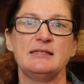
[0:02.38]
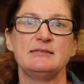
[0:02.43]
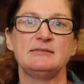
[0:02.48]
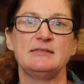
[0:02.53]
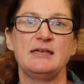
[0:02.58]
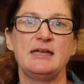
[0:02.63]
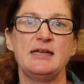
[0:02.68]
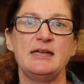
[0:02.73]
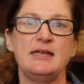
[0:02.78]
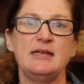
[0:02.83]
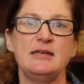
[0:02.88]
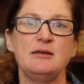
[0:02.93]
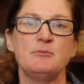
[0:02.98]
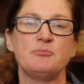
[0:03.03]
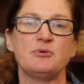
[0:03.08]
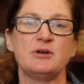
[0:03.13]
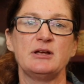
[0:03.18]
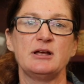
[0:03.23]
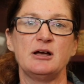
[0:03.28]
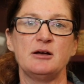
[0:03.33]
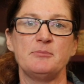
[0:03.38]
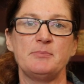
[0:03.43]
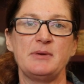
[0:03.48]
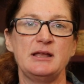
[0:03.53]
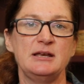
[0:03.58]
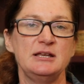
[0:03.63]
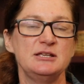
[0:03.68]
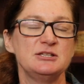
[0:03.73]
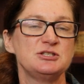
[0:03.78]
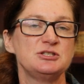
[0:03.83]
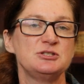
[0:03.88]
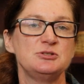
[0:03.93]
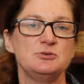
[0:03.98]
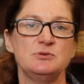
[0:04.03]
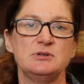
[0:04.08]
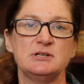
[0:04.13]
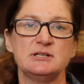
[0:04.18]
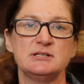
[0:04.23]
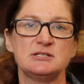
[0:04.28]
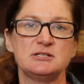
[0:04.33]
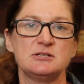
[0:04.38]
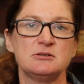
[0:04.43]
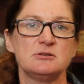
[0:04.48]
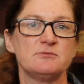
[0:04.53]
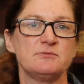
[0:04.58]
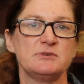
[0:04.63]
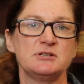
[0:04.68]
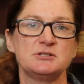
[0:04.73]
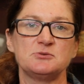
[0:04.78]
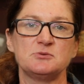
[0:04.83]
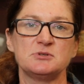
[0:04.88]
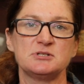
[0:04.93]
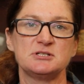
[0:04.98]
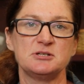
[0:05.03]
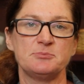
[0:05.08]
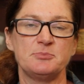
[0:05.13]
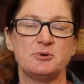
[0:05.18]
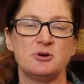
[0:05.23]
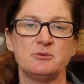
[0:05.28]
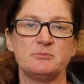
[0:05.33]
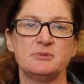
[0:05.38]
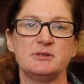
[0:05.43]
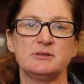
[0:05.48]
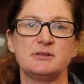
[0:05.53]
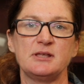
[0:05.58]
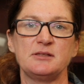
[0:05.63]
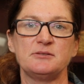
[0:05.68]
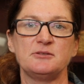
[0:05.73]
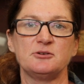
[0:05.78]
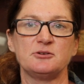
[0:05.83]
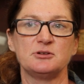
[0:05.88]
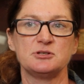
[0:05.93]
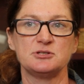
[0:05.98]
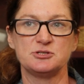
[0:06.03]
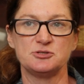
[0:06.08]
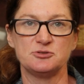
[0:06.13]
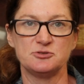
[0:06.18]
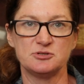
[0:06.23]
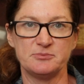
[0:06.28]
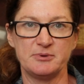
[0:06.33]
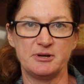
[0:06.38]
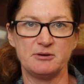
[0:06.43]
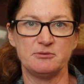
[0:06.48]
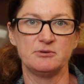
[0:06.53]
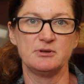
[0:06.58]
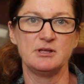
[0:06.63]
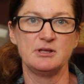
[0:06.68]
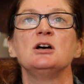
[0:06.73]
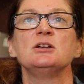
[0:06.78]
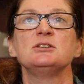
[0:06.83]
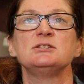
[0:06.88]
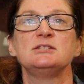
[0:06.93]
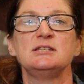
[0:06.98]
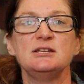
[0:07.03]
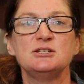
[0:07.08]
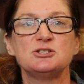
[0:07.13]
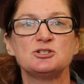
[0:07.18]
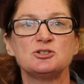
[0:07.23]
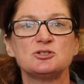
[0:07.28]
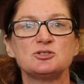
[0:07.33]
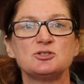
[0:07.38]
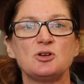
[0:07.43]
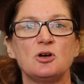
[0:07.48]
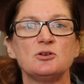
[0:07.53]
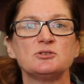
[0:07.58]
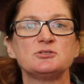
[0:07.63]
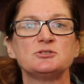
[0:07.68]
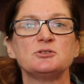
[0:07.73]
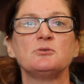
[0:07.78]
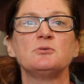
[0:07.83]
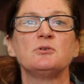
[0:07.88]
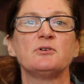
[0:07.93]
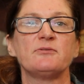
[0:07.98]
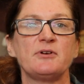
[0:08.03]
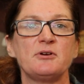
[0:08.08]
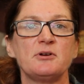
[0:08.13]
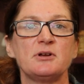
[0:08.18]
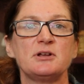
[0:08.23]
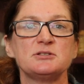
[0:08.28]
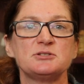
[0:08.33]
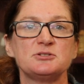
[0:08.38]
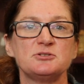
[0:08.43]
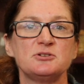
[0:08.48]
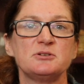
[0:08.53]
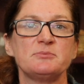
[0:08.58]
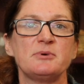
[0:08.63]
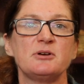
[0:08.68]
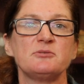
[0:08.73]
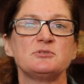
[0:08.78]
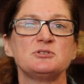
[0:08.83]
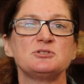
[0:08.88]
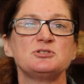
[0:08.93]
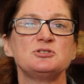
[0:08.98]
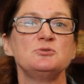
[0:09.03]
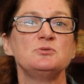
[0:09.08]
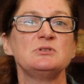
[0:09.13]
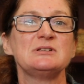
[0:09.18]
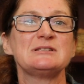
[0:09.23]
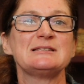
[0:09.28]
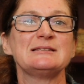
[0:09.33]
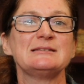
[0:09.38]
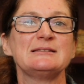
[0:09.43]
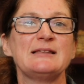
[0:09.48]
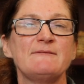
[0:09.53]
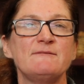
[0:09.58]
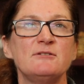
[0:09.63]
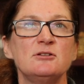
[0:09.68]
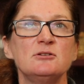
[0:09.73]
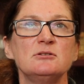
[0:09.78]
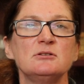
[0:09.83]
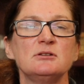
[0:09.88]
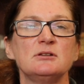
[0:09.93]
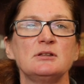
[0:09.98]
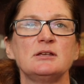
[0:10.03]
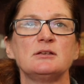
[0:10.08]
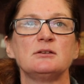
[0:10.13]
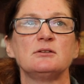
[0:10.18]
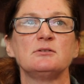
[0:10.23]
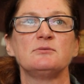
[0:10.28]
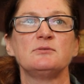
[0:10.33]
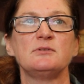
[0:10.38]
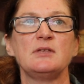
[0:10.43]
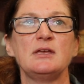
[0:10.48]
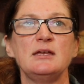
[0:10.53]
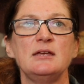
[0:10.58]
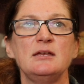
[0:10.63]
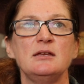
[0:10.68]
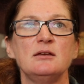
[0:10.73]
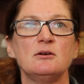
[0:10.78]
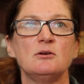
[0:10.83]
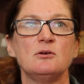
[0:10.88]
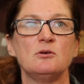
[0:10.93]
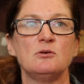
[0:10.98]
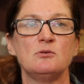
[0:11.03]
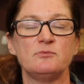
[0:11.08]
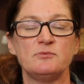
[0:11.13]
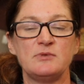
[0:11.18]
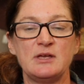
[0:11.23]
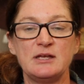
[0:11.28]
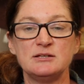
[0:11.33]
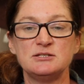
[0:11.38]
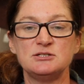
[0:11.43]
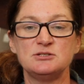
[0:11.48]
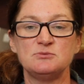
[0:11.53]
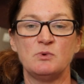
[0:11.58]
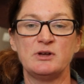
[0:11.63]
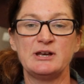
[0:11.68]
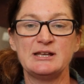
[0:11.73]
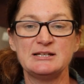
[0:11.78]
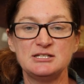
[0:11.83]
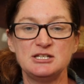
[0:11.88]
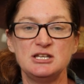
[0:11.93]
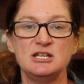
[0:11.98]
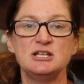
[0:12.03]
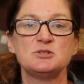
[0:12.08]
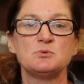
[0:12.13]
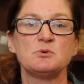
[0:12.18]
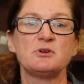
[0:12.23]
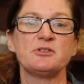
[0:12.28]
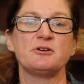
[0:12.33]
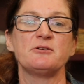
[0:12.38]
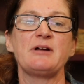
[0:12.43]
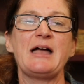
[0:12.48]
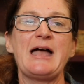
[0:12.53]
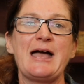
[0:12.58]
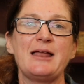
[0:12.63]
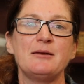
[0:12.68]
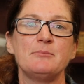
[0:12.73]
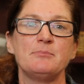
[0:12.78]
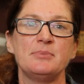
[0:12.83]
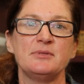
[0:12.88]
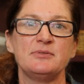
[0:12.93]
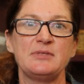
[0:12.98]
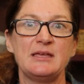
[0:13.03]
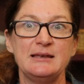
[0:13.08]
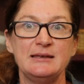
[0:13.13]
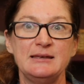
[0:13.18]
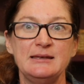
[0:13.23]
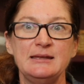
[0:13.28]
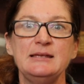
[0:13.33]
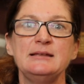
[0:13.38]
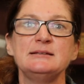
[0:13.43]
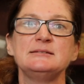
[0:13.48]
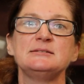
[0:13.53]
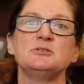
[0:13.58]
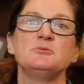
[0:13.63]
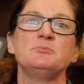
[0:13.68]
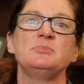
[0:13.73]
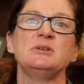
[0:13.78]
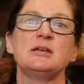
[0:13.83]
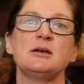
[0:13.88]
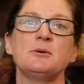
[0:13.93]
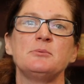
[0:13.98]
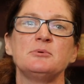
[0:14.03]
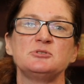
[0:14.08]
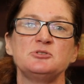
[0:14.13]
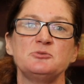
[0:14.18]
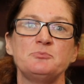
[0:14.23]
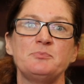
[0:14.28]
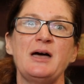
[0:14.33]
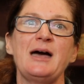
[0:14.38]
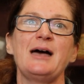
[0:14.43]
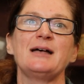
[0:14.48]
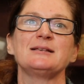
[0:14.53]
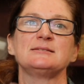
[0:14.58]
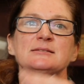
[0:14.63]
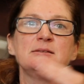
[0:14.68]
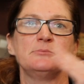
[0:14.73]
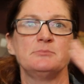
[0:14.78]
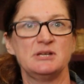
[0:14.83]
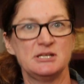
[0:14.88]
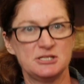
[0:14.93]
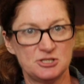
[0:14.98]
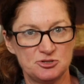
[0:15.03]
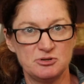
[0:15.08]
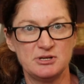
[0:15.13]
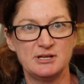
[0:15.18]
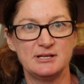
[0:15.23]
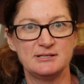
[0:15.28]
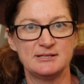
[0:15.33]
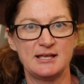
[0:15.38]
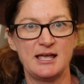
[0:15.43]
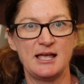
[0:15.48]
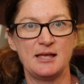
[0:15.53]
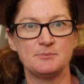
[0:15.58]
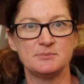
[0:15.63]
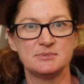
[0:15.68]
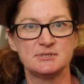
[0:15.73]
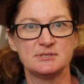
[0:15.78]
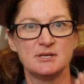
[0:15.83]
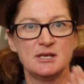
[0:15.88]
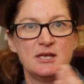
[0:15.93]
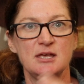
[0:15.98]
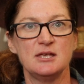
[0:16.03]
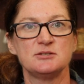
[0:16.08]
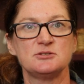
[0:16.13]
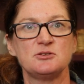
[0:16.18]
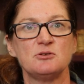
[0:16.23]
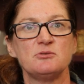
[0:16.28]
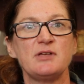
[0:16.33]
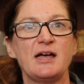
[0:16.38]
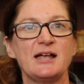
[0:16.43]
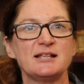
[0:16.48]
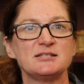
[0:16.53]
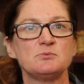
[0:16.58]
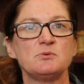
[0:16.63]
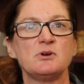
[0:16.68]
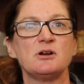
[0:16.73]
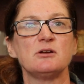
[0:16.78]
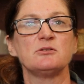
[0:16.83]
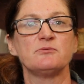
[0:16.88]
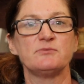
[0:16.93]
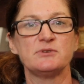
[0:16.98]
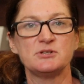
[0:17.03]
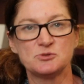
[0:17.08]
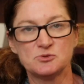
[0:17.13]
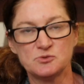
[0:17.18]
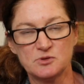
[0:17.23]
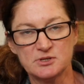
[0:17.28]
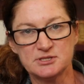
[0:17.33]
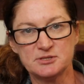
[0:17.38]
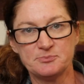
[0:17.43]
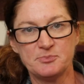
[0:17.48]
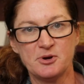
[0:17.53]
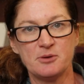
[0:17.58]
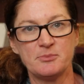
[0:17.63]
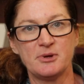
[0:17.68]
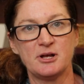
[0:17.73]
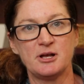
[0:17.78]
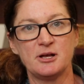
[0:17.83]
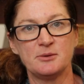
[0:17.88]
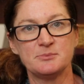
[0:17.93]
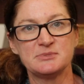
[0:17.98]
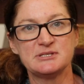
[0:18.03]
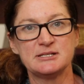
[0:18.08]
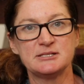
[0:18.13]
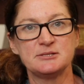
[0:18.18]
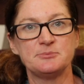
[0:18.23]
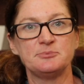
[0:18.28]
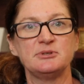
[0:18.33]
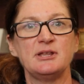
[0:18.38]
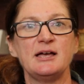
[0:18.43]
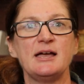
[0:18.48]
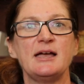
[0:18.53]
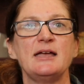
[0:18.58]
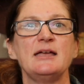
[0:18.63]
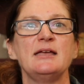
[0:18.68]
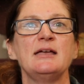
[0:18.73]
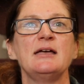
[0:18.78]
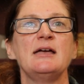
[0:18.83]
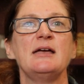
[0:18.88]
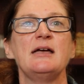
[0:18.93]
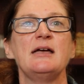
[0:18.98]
they bring up any students to the resource department that they're concerned about. Teachers also are very concerned about students' level. Like they want to teach where they're at, but they need to be able to pass the ministry exams. So that's where the resource department comes into play.